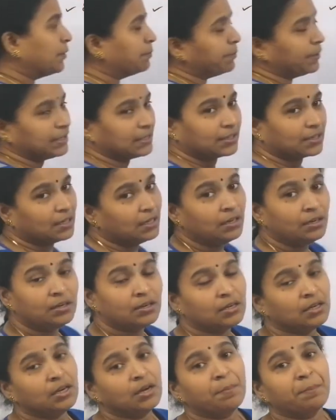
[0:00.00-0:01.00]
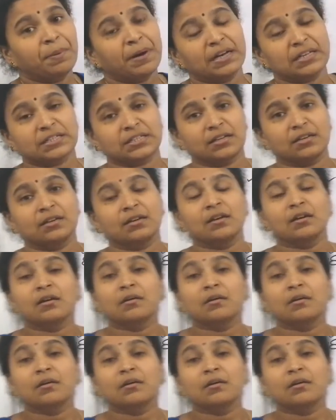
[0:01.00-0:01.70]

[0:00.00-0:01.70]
that particular person.